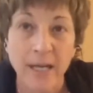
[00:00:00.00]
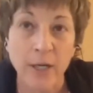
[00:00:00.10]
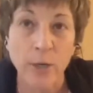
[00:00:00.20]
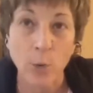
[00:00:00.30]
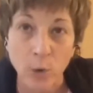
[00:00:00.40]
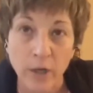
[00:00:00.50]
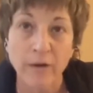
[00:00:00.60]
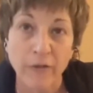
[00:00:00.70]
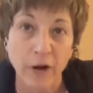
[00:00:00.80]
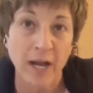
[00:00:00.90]
in
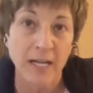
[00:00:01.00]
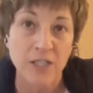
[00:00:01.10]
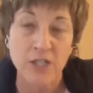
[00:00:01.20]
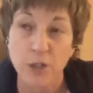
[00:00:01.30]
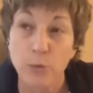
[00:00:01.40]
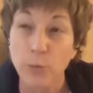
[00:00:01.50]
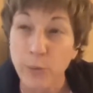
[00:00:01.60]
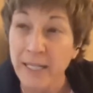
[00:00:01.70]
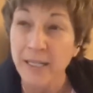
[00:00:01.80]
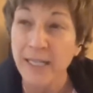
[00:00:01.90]
order for us to
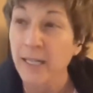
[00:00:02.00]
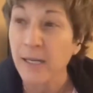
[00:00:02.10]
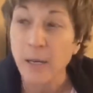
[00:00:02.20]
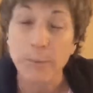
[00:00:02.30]
really